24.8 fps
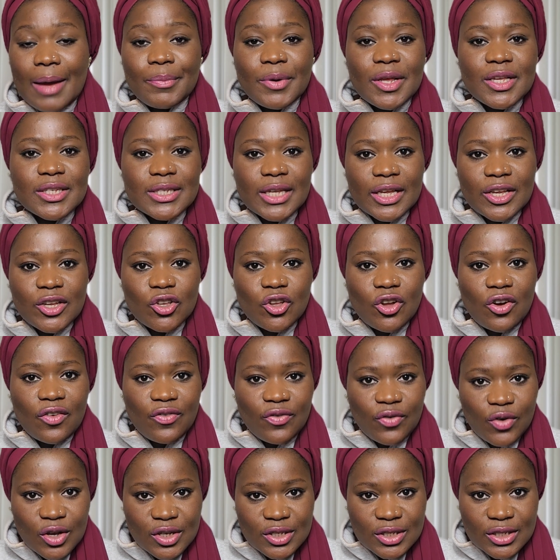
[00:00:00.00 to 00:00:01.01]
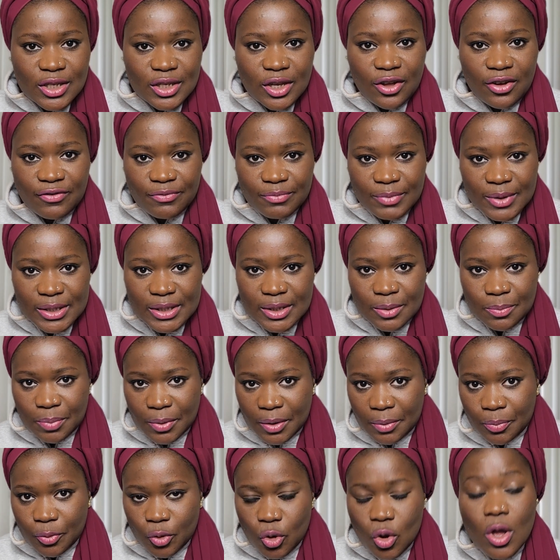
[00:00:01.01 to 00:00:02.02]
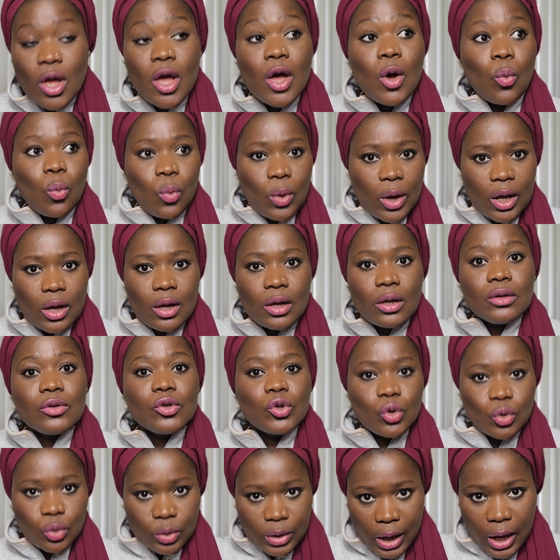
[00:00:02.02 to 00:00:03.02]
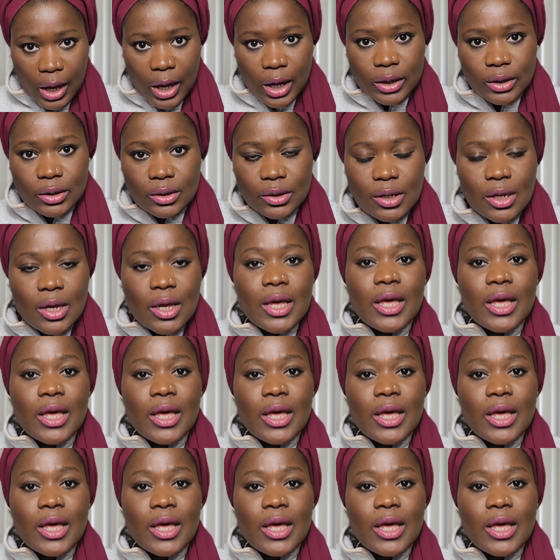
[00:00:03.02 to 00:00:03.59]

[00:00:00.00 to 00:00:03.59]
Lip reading: I'm not saying your first day of meeting people. Well, you can.